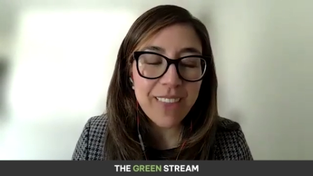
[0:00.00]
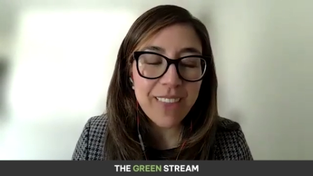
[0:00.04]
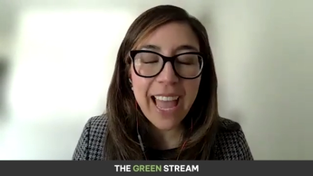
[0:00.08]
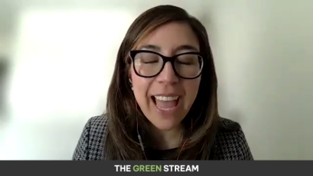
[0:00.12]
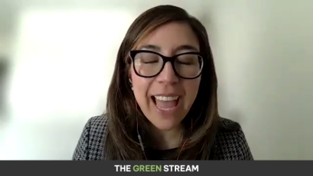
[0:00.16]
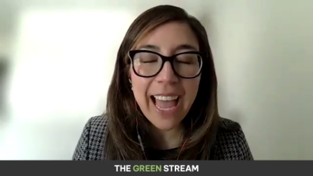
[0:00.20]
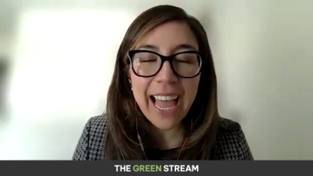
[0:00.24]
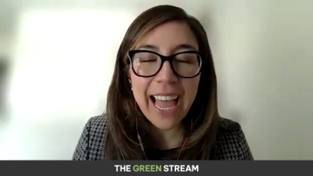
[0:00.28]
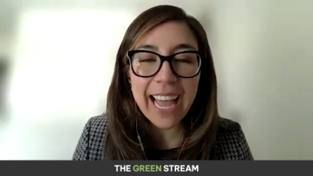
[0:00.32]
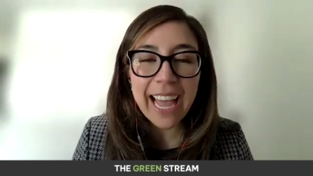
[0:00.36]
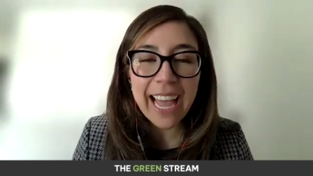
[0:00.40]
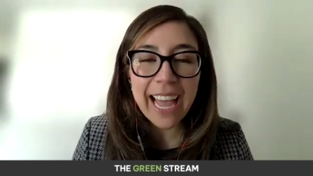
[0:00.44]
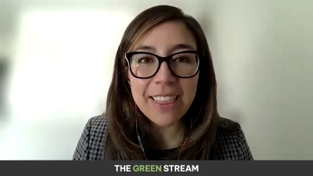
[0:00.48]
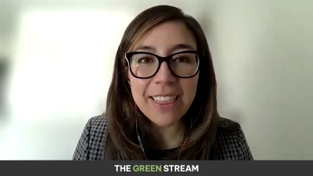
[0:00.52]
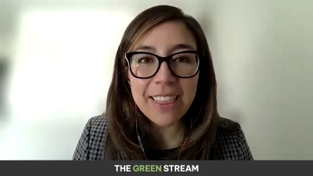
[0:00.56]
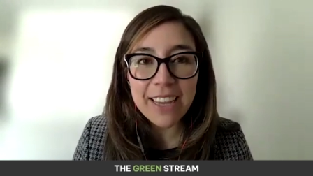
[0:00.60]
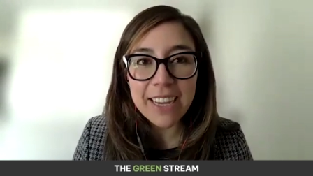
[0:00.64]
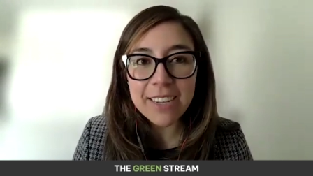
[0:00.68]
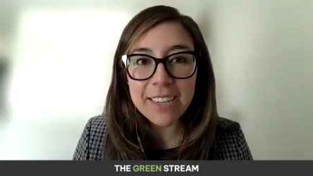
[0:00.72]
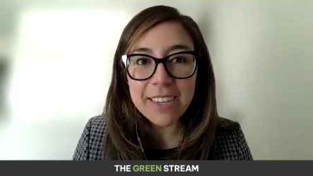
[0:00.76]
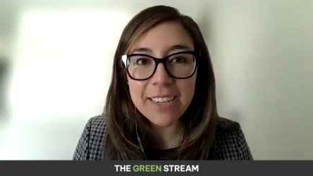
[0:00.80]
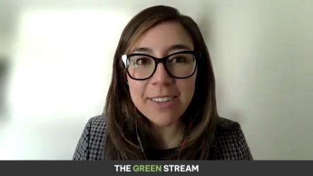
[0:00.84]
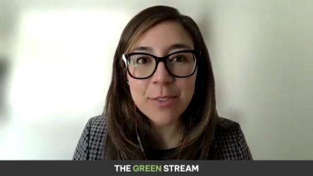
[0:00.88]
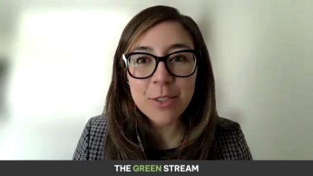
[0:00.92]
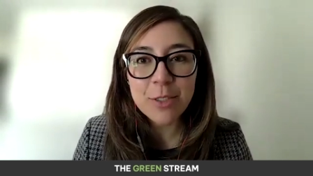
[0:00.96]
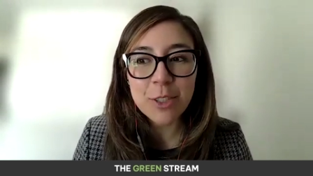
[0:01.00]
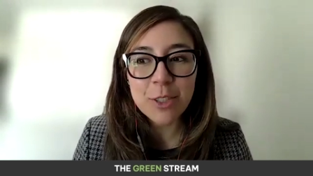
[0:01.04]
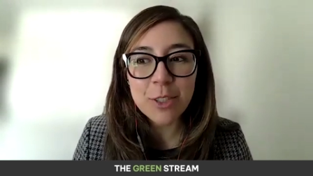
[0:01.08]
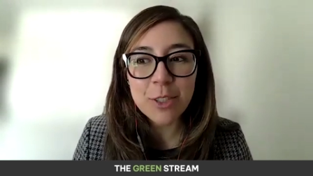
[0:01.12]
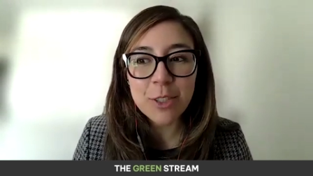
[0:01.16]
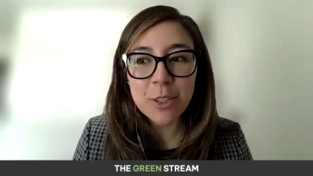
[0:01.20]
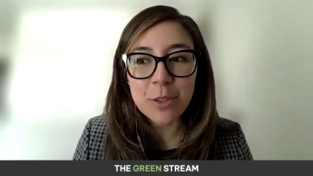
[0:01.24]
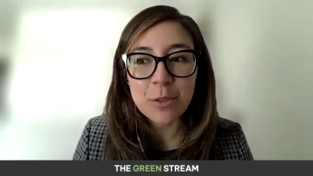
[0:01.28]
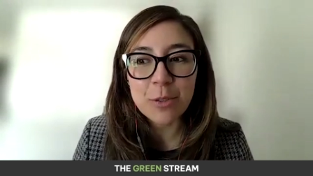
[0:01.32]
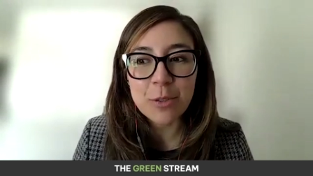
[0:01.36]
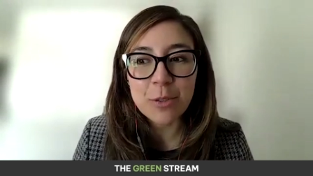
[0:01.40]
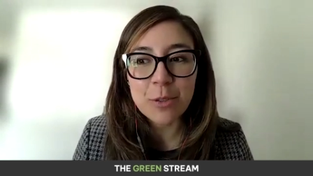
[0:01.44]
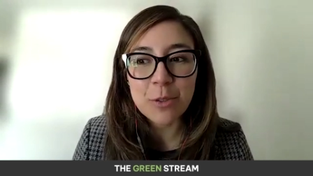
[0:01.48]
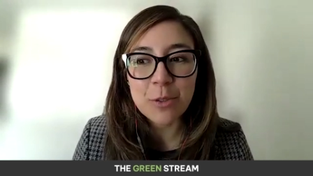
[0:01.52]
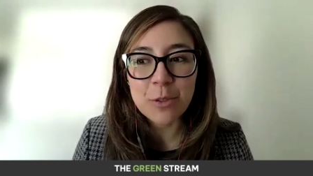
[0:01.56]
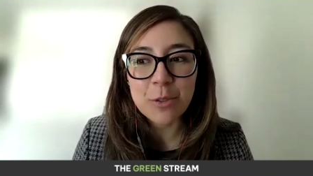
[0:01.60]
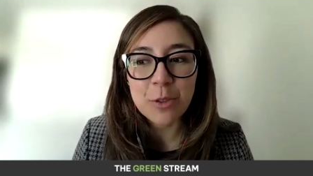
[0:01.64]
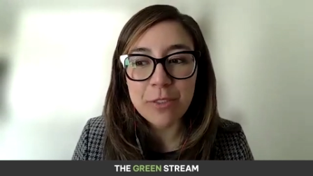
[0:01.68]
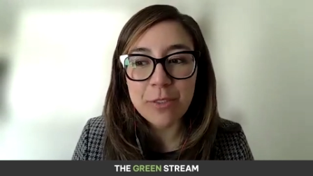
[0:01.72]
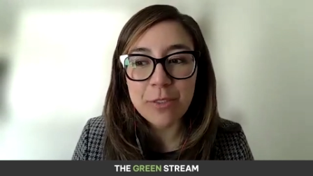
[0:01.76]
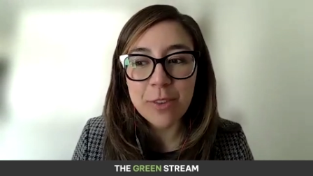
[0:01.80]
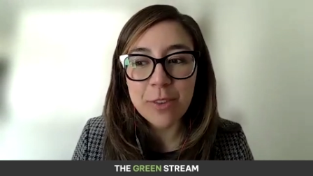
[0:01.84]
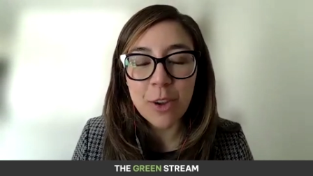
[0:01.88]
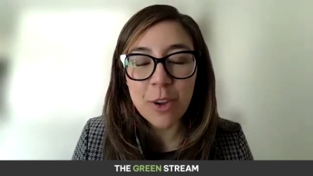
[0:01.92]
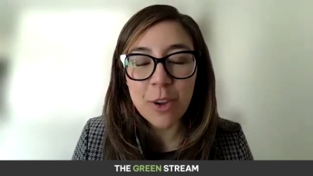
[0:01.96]
i love to sort of
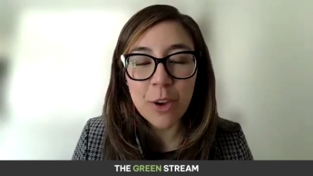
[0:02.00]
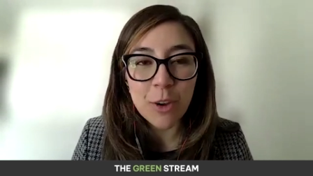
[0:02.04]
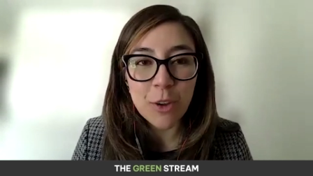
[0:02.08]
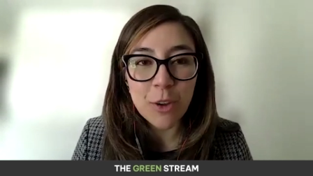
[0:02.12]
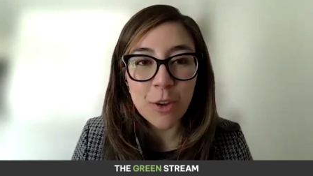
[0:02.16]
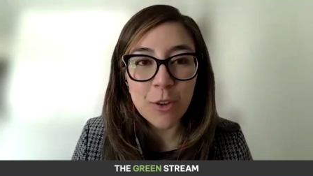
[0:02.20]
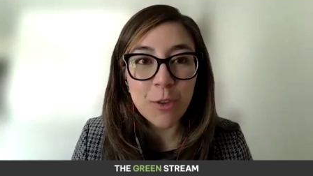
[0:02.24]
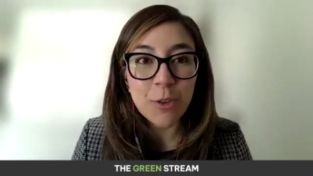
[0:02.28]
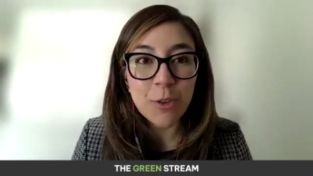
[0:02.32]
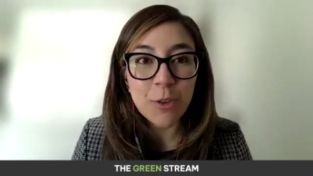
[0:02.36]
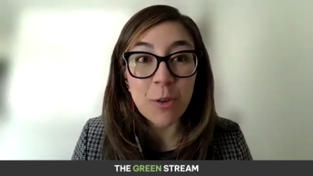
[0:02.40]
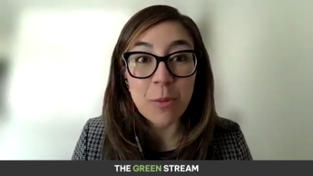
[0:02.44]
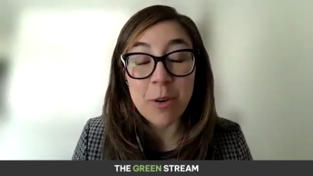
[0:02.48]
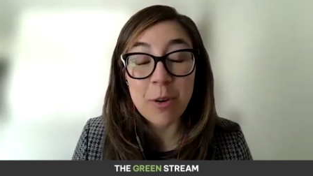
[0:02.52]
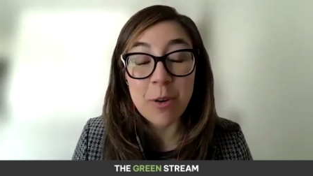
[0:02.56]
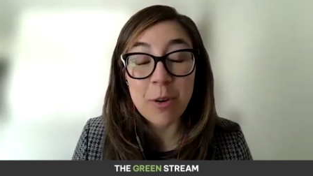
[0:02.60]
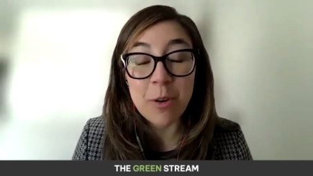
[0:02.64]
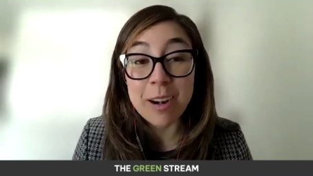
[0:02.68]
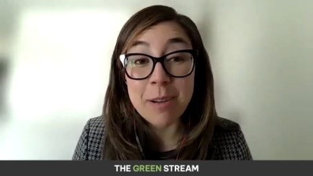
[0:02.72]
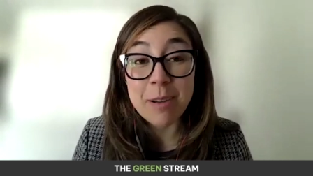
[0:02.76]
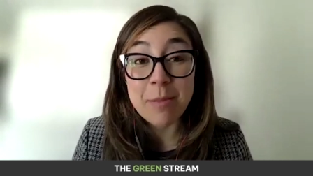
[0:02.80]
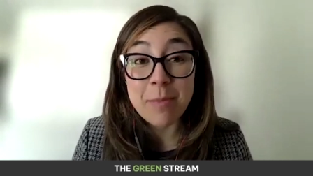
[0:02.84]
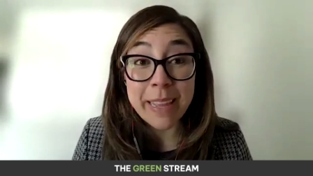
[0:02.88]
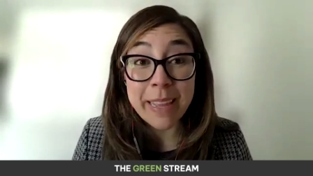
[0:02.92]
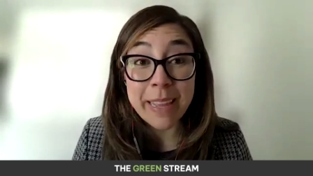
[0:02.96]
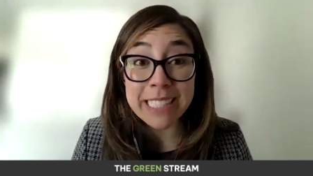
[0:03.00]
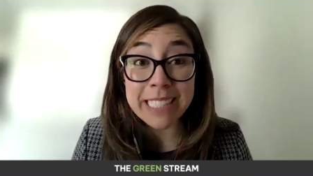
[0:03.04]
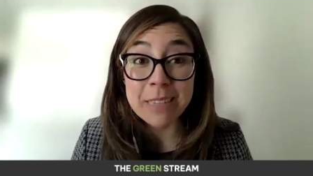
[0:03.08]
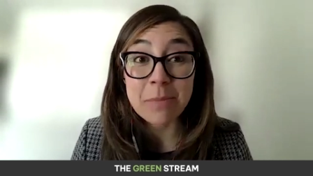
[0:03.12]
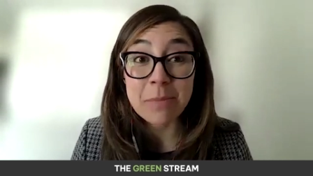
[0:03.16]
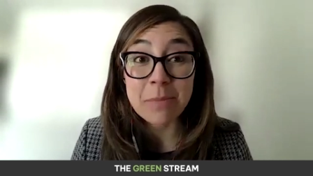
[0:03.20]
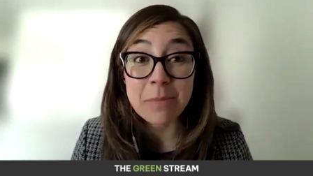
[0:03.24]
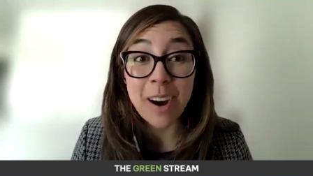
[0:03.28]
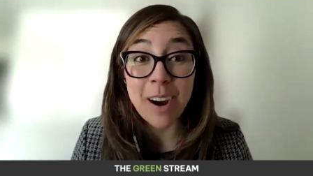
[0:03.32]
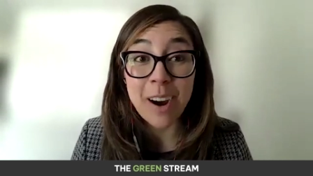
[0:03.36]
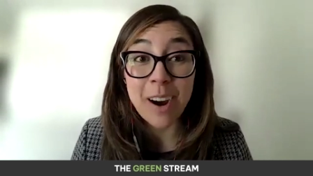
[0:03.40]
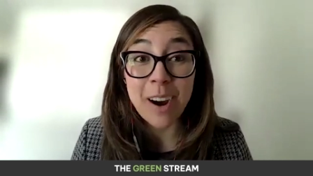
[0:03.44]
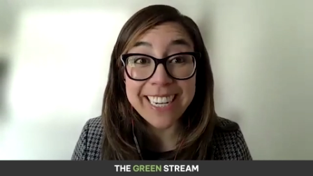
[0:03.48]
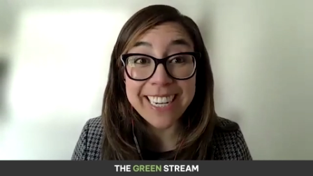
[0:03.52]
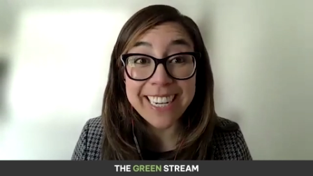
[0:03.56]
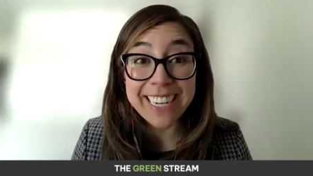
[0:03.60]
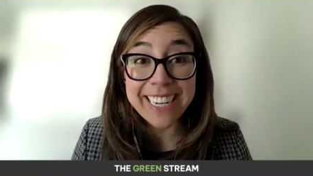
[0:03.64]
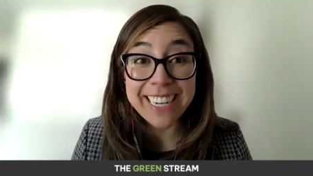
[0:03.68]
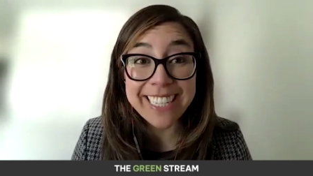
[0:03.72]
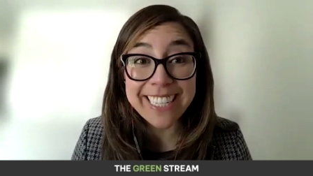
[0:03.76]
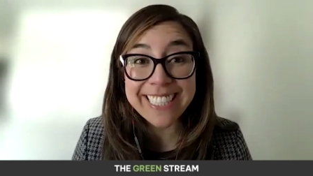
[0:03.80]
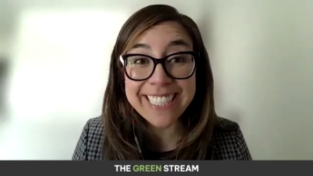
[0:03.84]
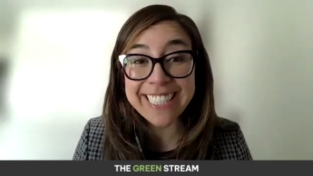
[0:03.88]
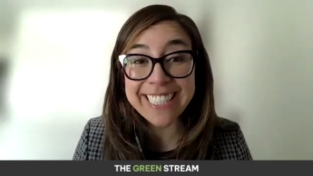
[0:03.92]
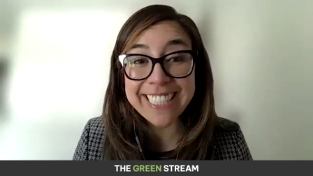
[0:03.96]
go to some of our amazing parks
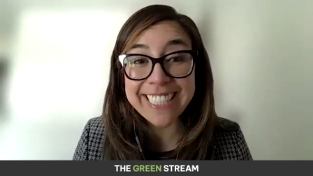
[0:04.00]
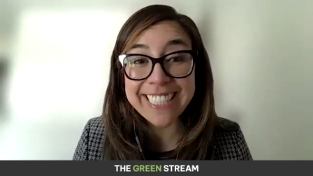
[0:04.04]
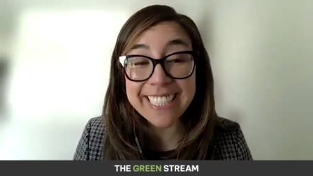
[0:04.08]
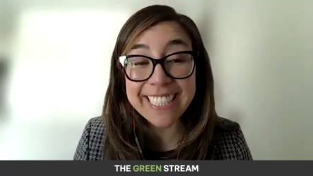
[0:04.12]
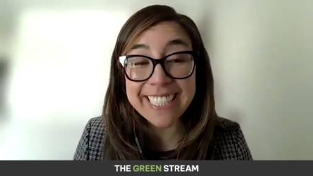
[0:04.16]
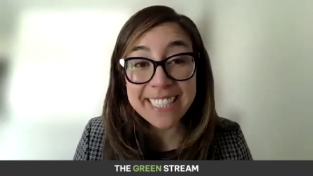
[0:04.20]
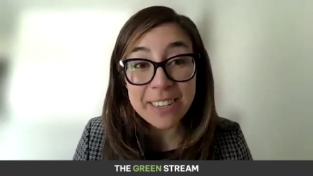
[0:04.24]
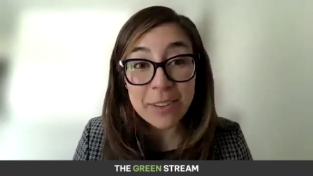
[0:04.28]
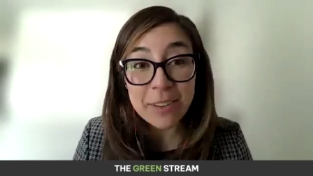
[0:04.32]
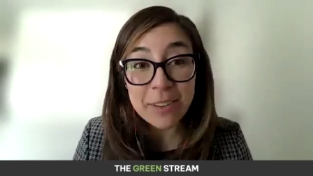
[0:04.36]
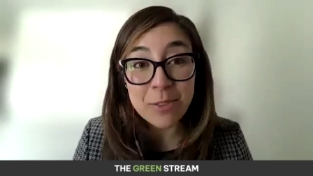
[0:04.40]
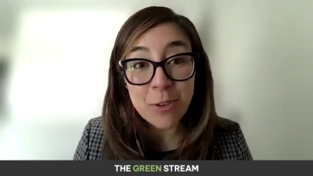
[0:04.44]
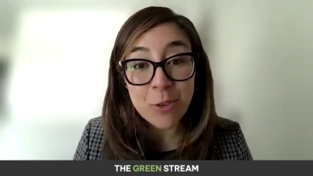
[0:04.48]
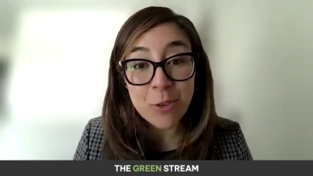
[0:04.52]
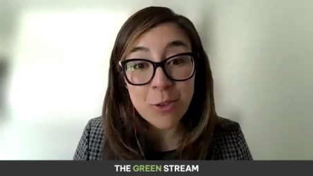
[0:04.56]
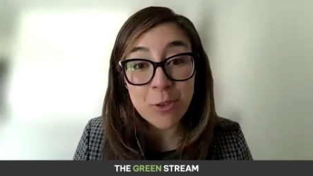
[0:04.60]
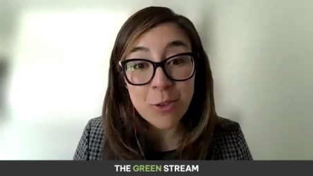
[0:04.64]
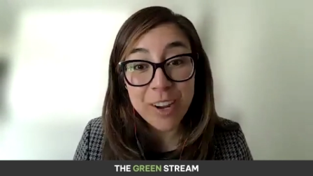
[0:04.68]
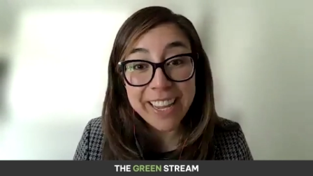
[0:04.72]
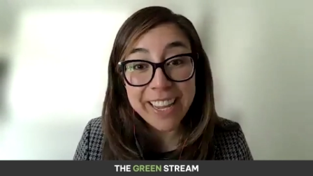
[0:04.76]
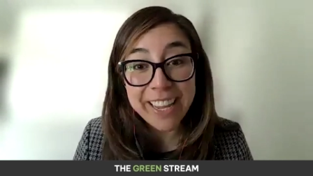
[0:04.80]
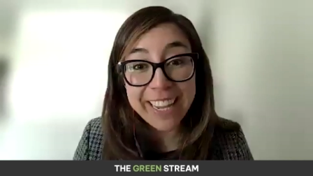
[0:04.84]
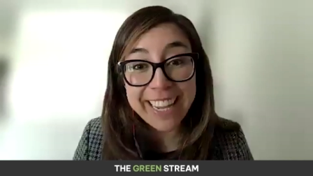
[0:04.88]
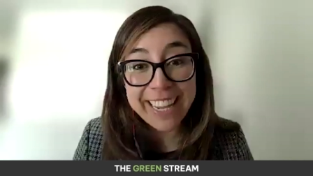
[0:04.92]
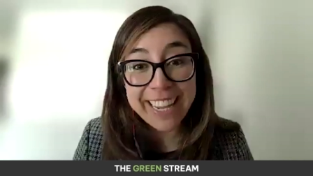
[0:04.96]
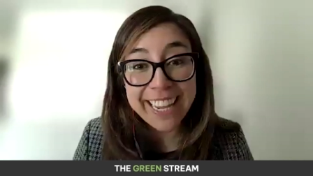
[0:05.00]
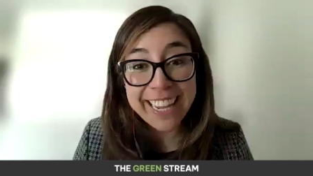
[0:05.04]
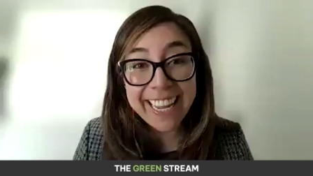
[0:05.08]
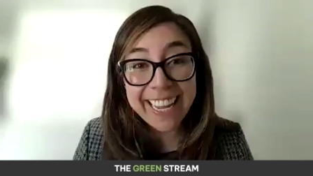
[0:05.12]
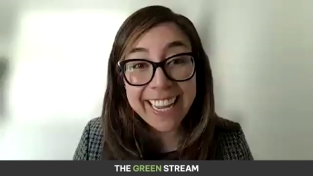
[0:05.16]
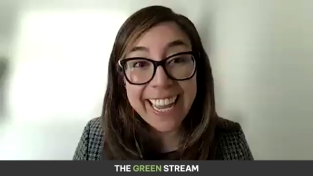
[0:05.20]
in the city of detroit